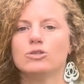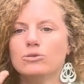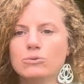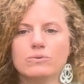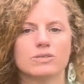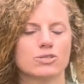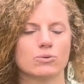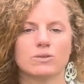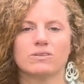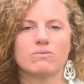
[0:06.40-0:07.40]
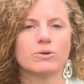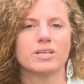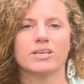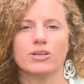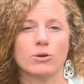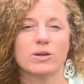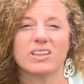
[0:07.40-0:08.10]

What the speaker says: do restorative or yin yoga.